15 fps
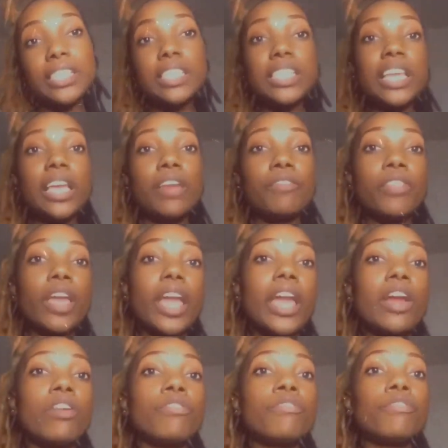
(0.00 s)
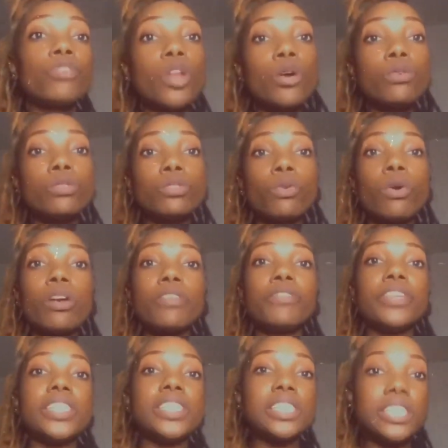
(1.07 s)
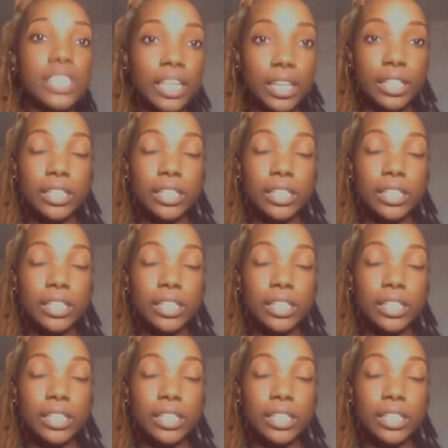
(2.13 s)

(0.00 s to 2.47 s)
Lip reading: seeing if the hair floats or if it sinks. If